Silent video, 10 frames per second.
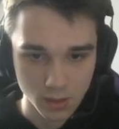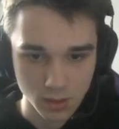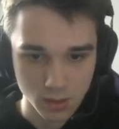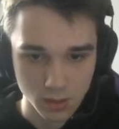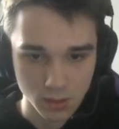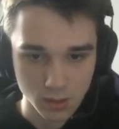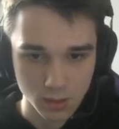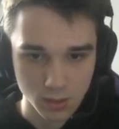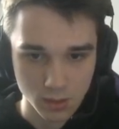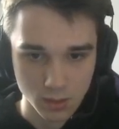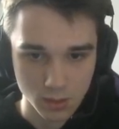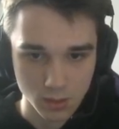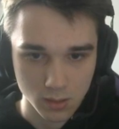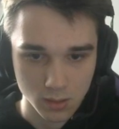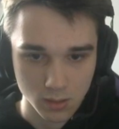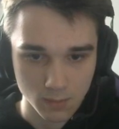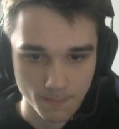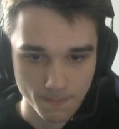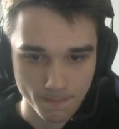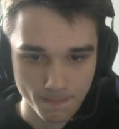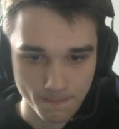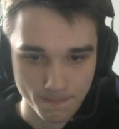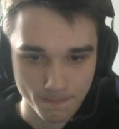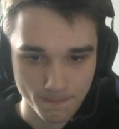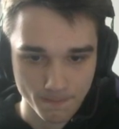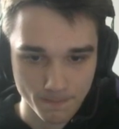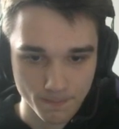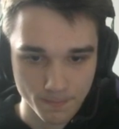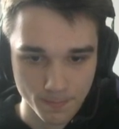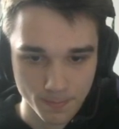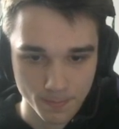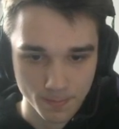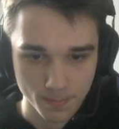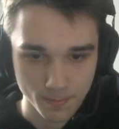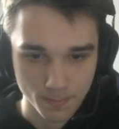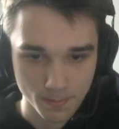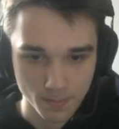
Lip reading: Nothing is said.